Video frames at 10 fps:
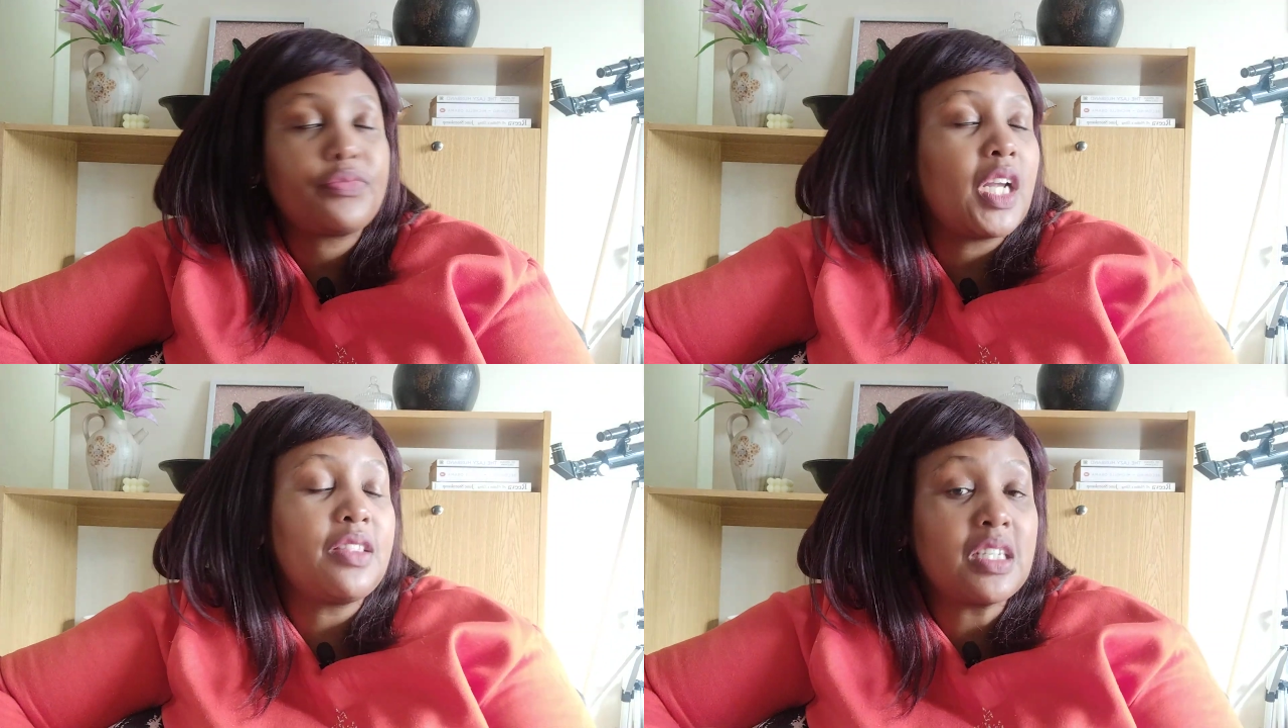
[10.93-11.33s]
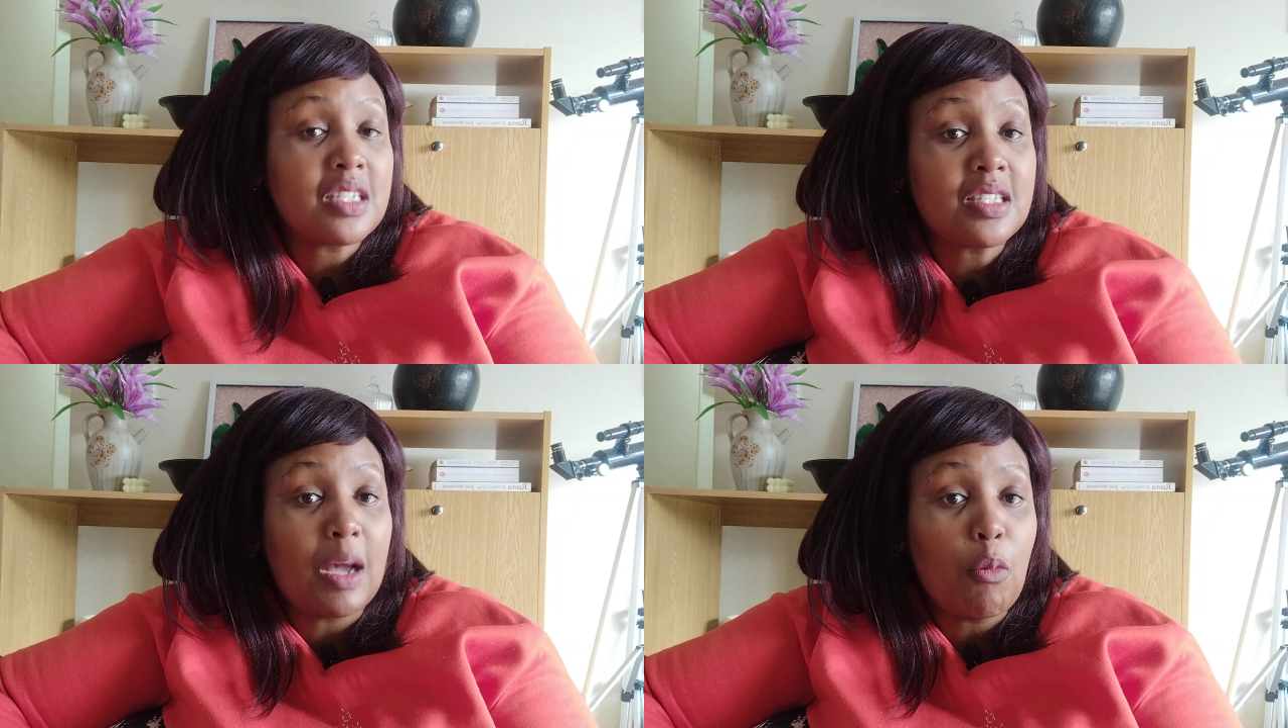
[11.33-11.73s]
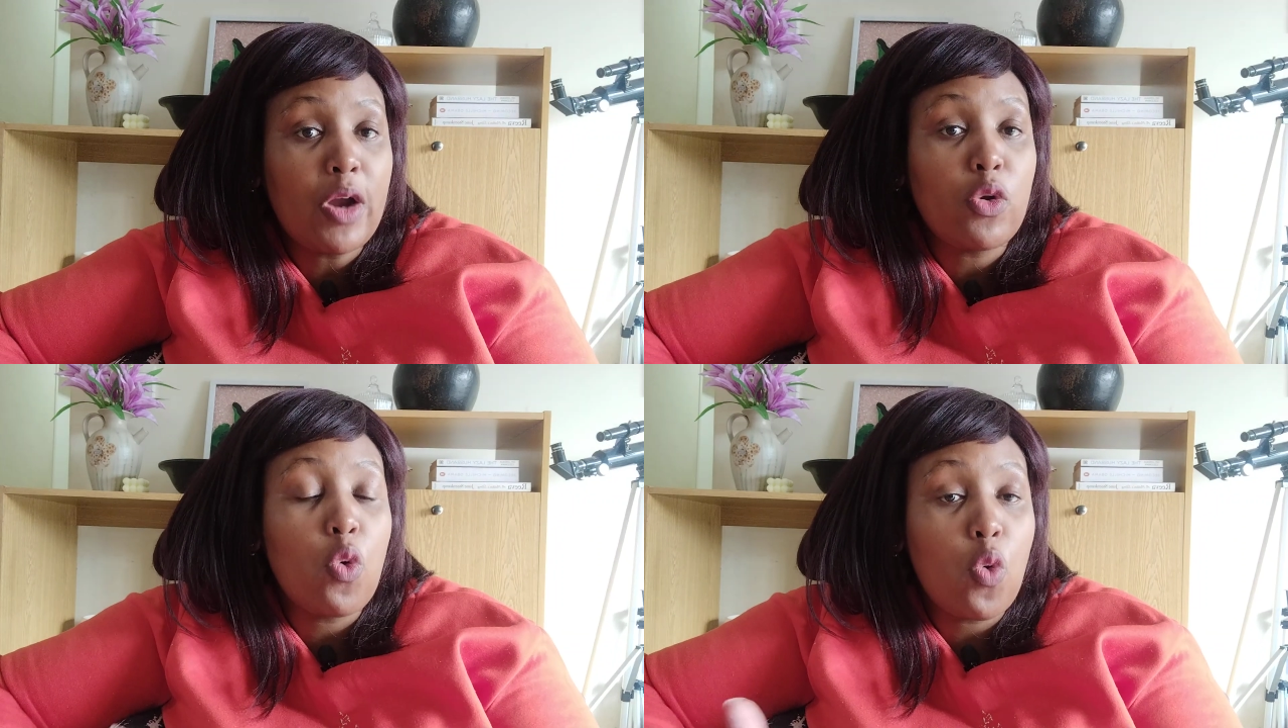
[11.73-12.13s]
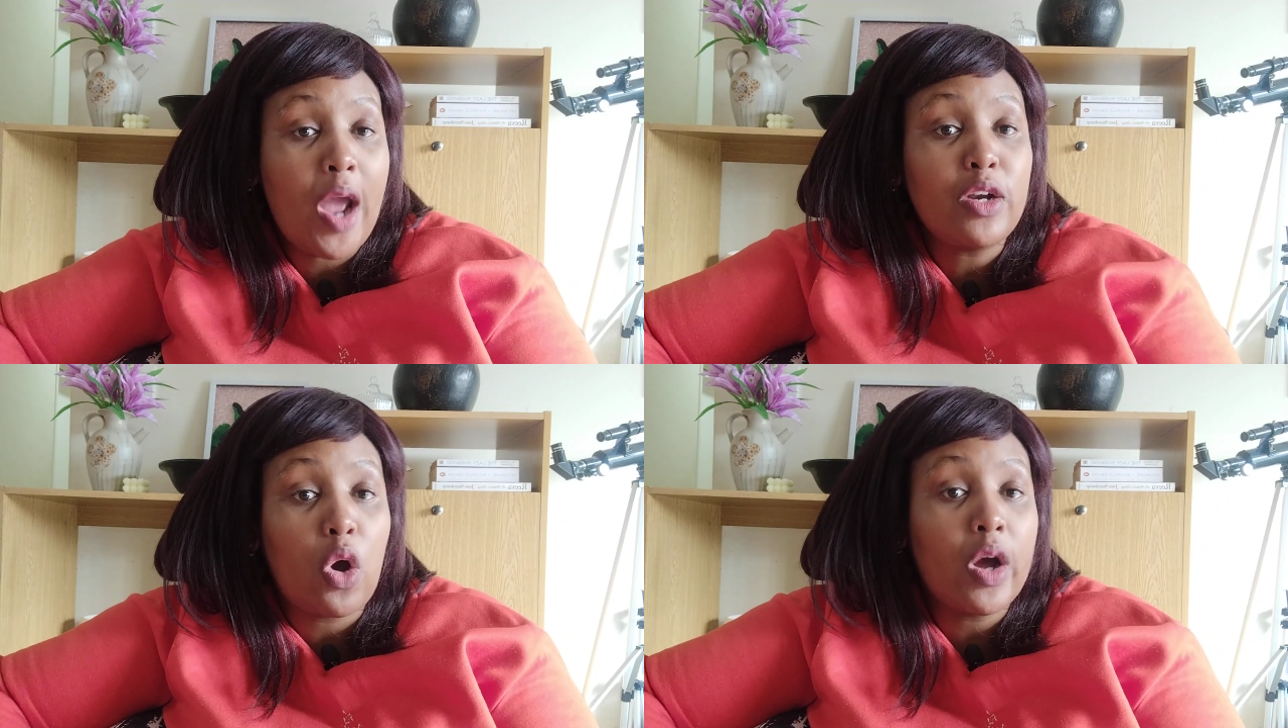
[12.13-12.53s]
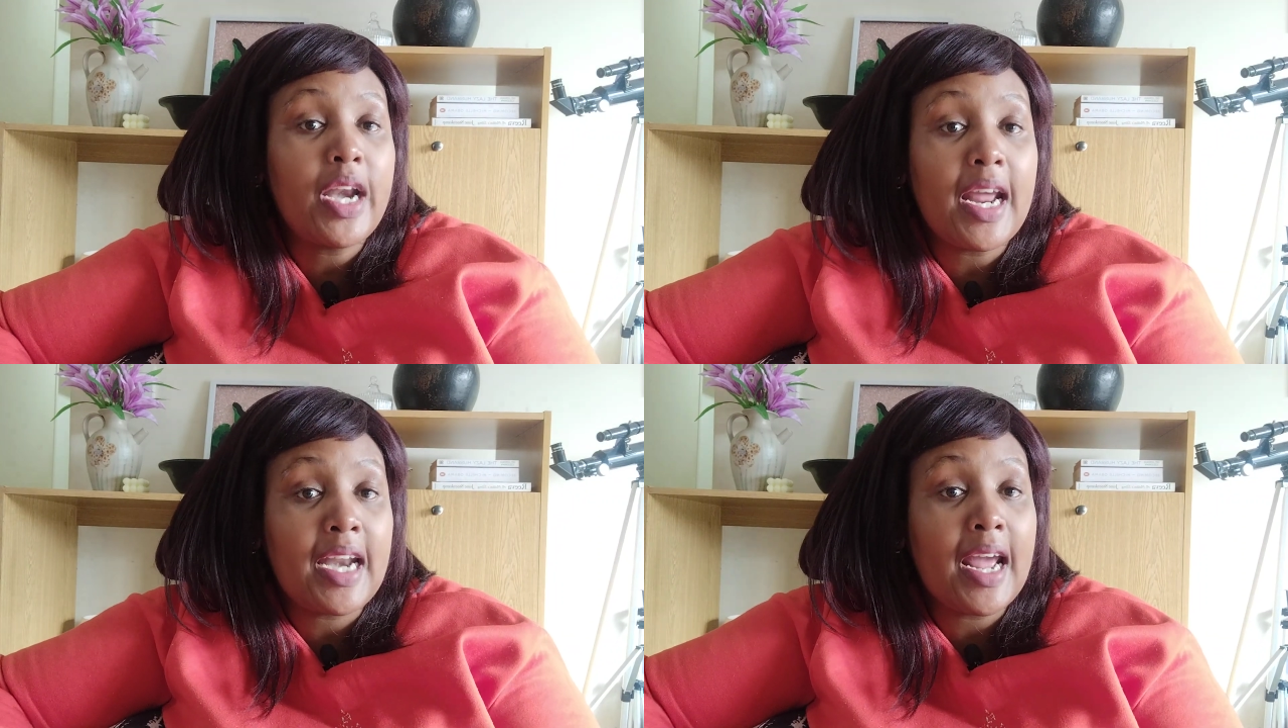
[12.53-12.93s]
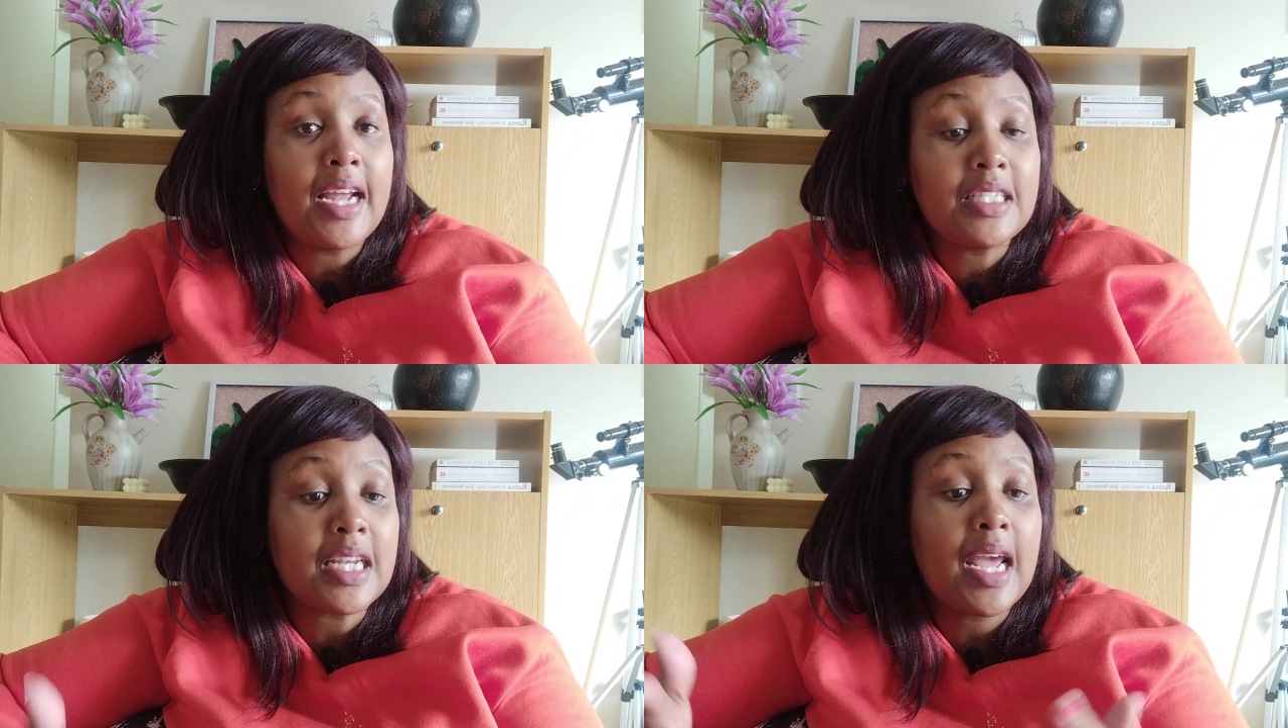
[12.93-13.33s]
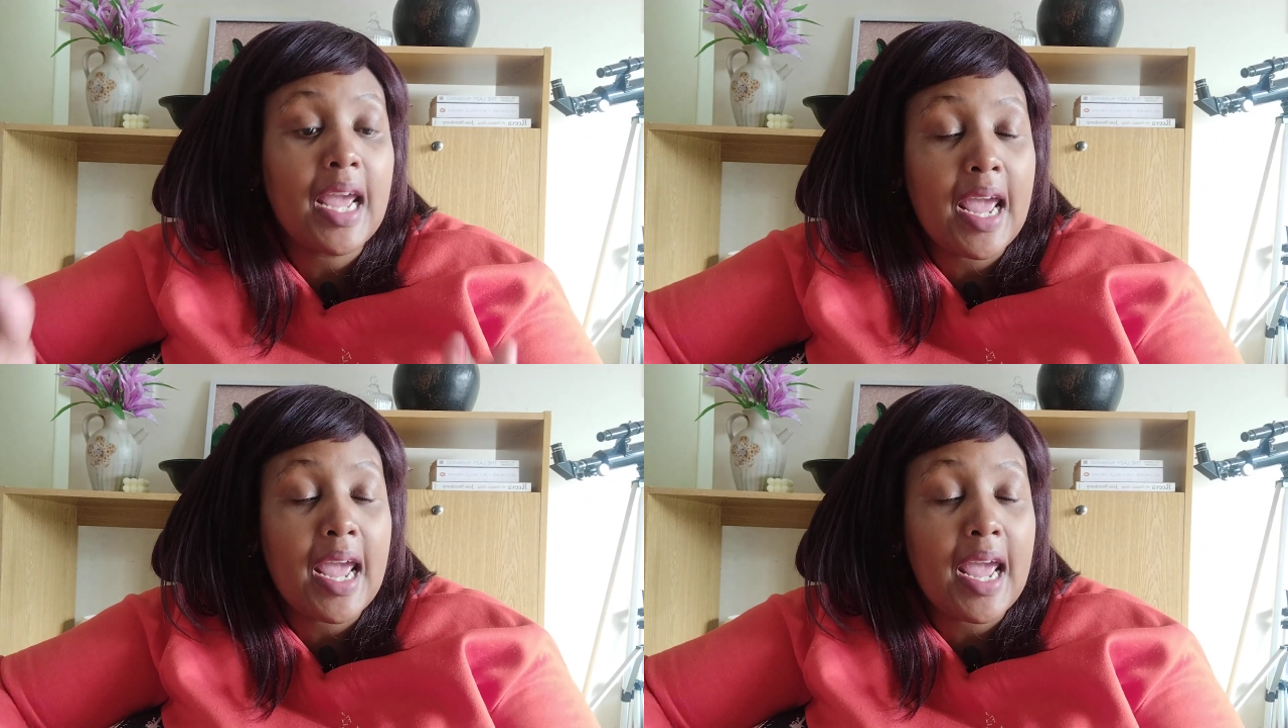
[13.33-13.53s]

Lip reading: This is someone who went on and had